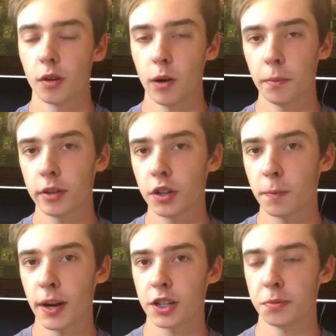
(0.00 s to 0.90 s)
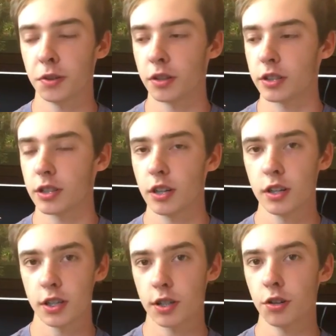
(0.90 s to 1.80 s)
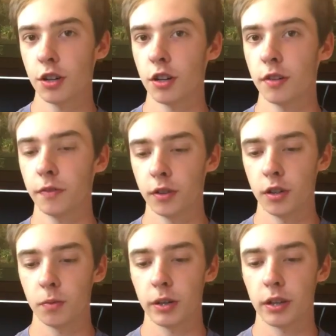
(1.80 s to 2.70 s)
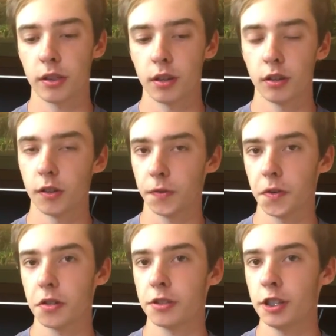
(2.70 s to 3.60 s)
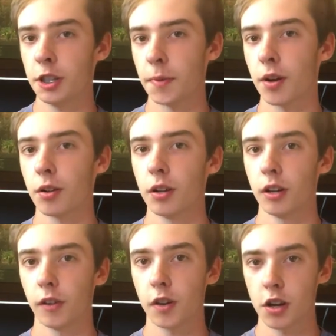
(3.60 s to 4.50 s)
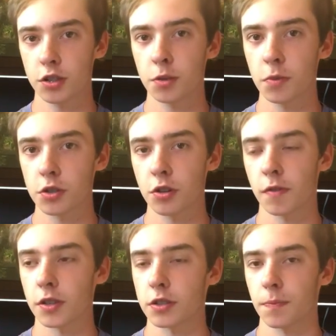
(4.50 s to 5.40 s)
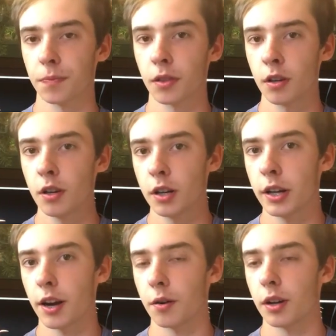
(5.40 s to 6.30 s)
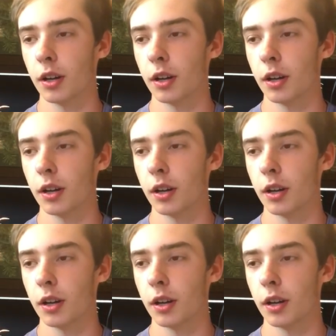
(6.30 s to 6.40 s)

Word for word: I'm going to tell you my experience. Starting off with the first email a customer service. Now,